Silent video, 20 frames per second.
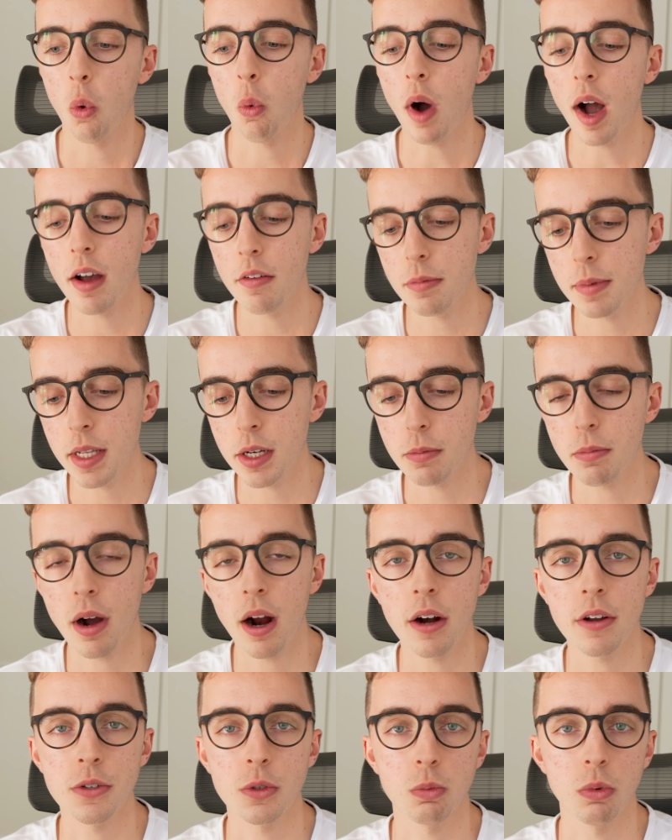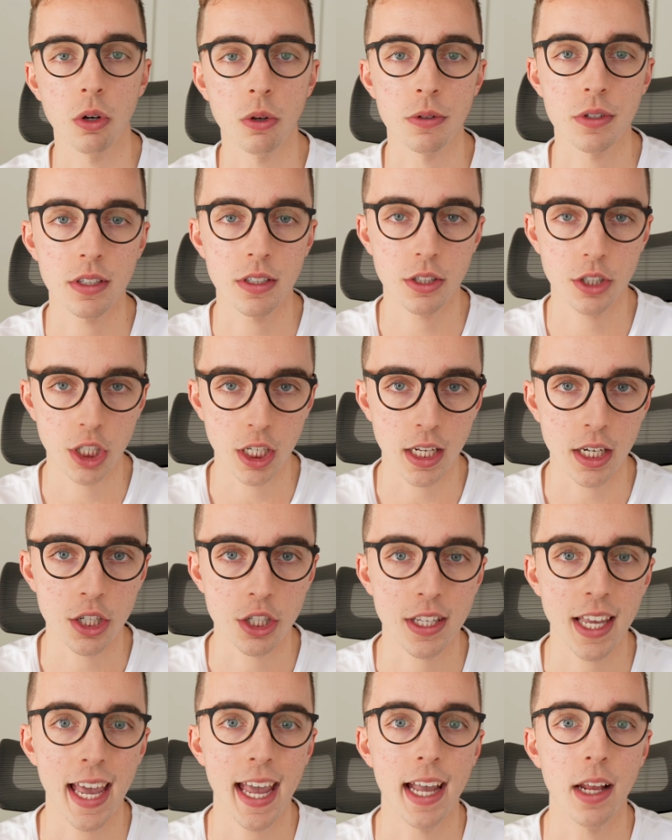why have media buyers' roles
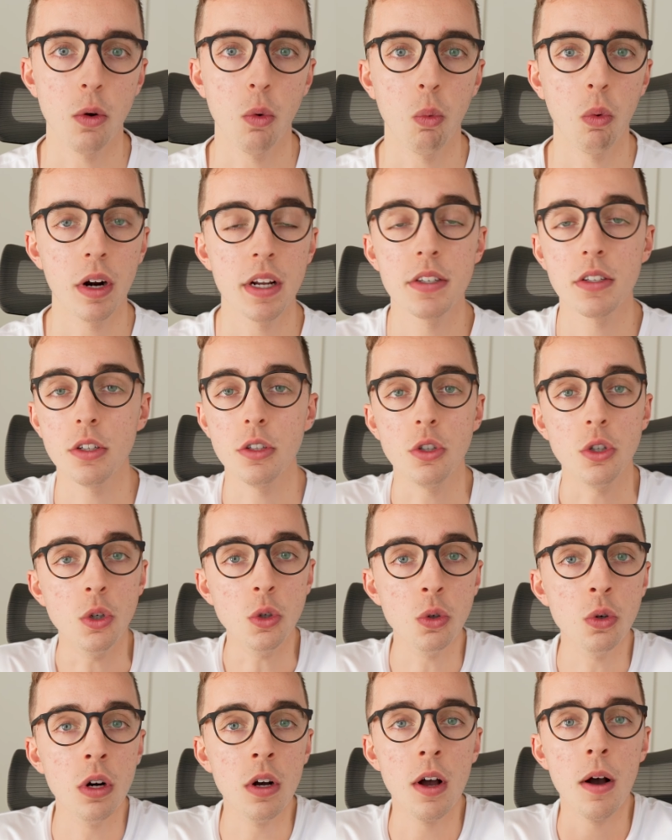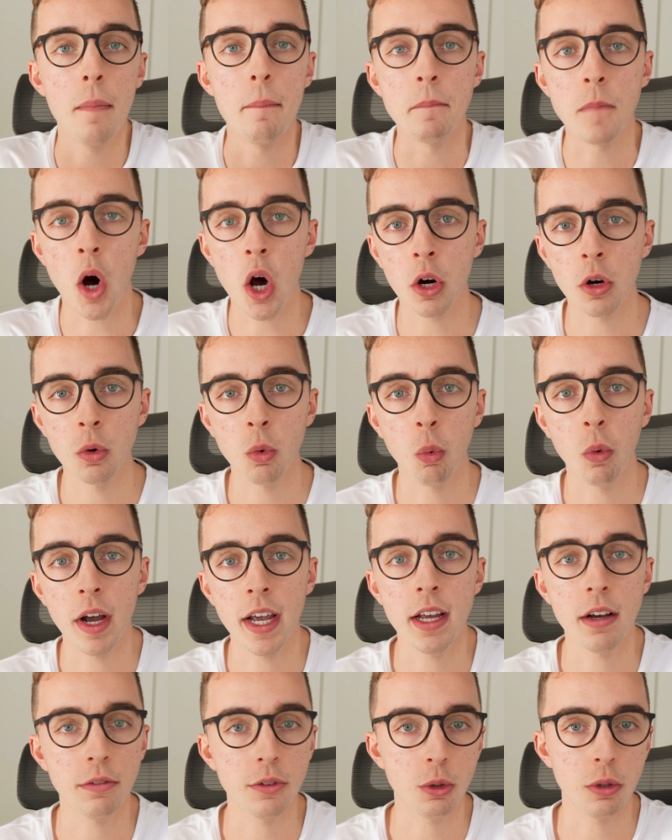changed, and what is the new modern
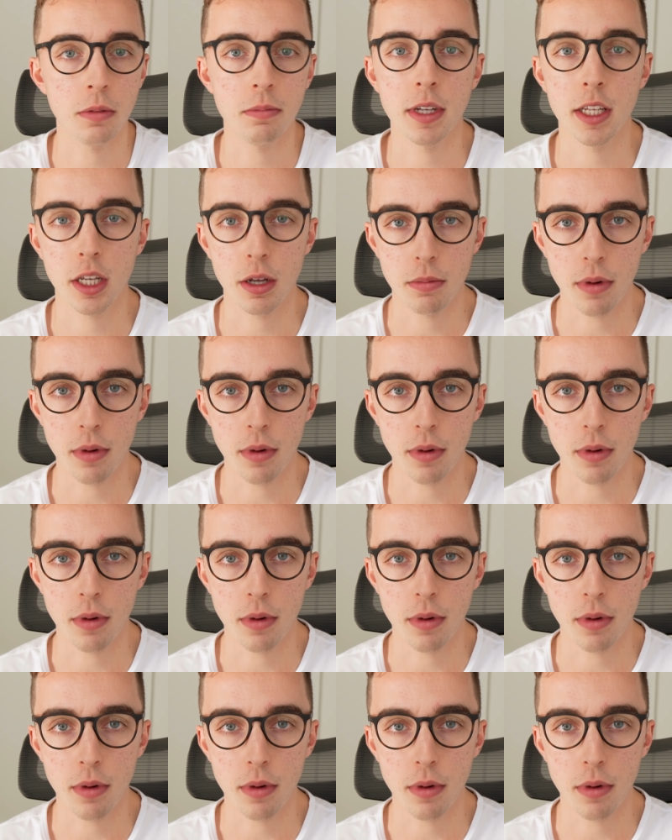way of doing media